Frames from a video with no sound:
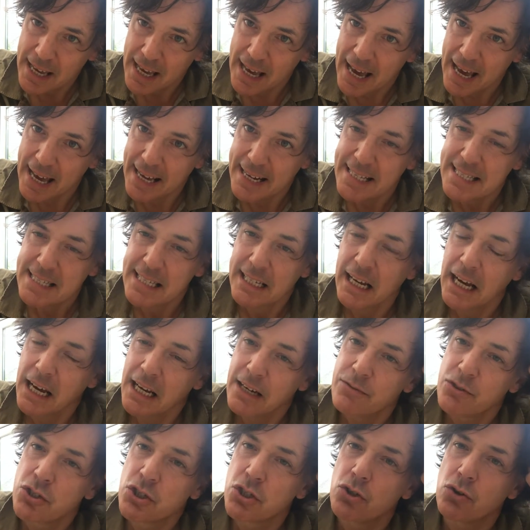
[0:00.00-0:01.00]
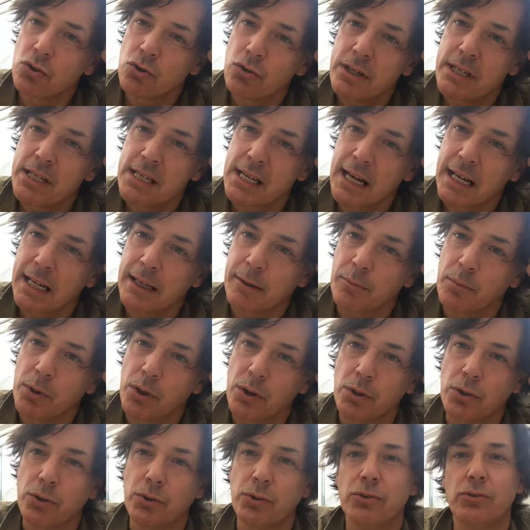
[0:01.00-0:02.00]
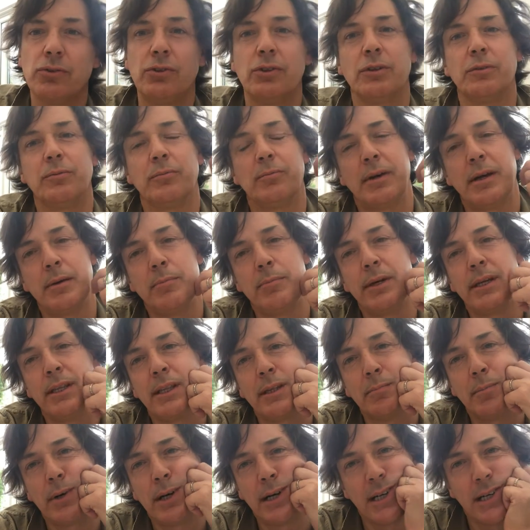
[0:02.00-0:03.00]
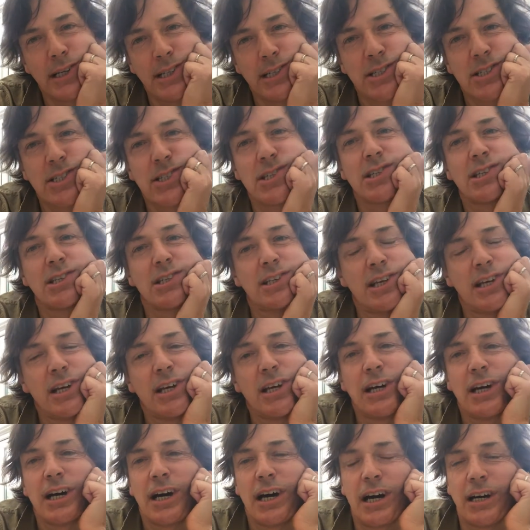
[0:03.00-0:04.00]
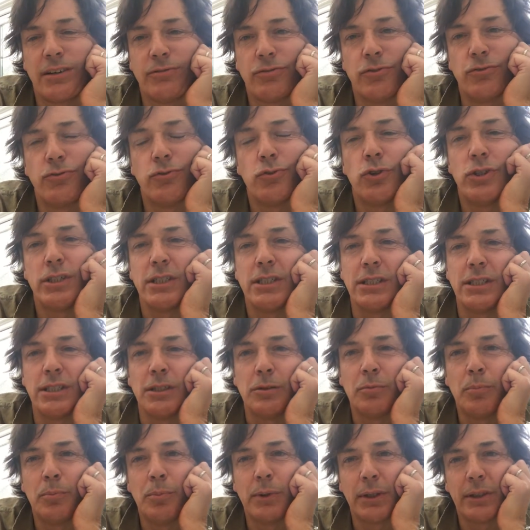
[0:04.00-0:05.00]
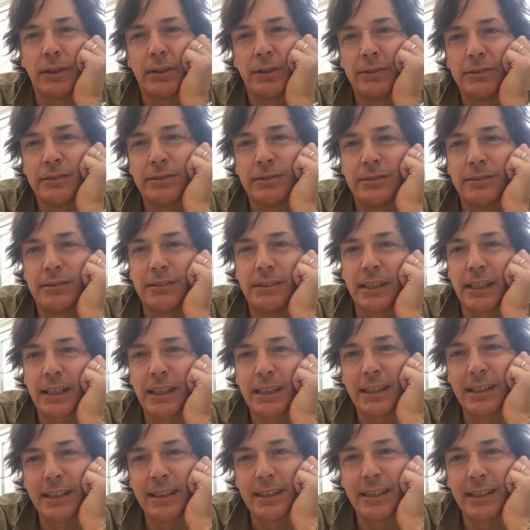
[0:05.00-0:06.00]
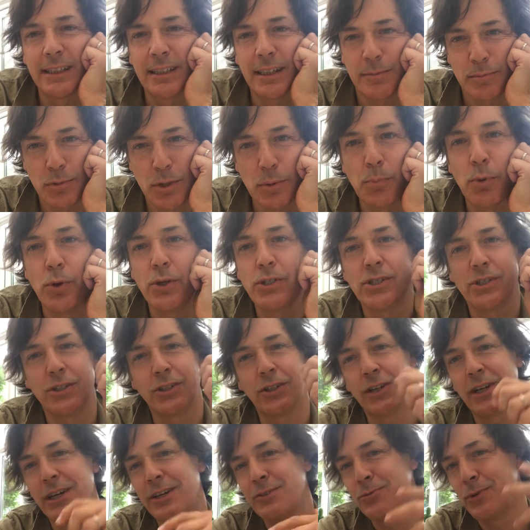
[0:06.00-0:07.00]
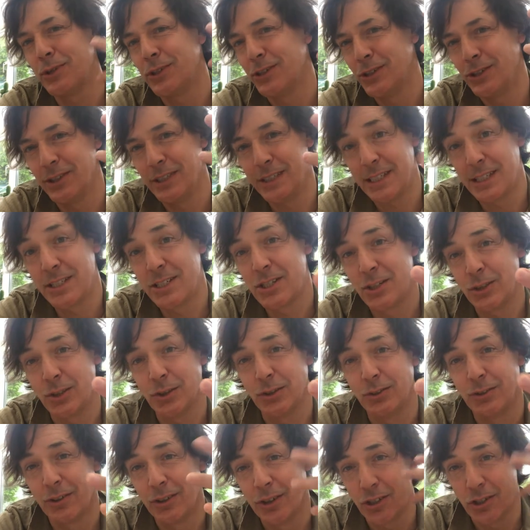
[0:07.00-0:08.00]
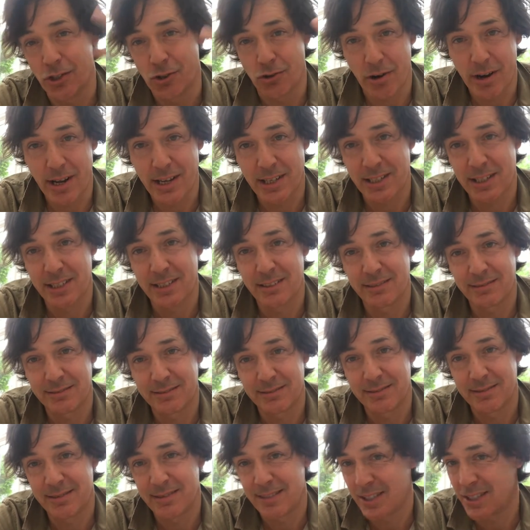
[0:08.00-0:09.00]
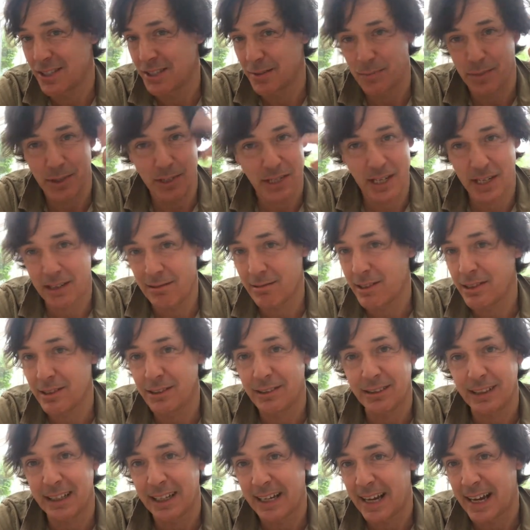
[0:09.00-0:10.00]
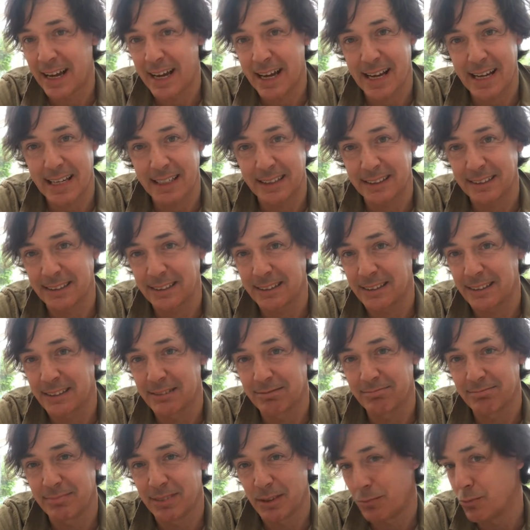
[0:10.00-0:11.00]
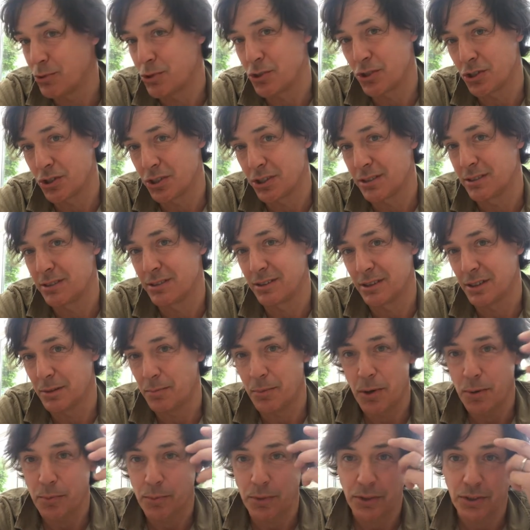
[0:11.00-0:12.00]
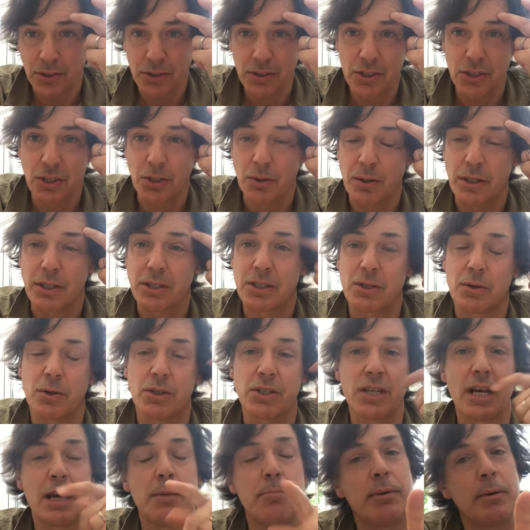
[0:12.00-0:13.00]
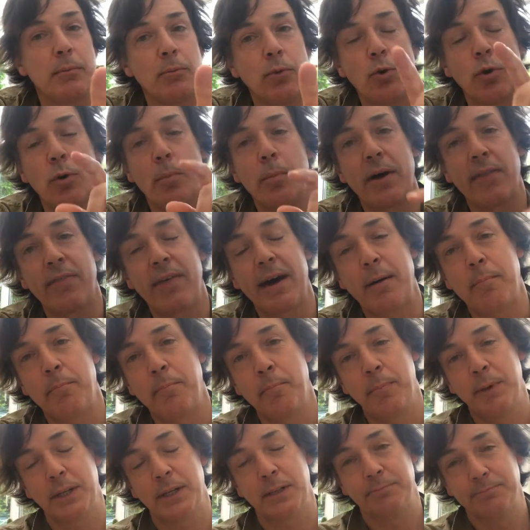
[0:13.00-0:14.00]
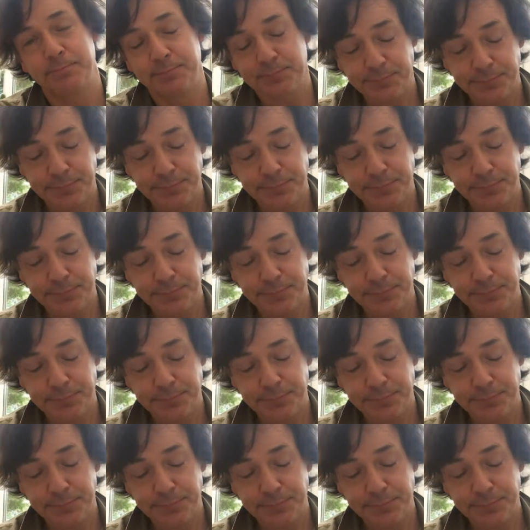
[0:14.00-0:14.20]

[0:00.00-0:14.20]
and it's a kind of storytelling mode that maybe in the past I've avoided, but there comes a point in your life when you need to address some material, and it was just the moment to do it. So I'll say a bit more about that. But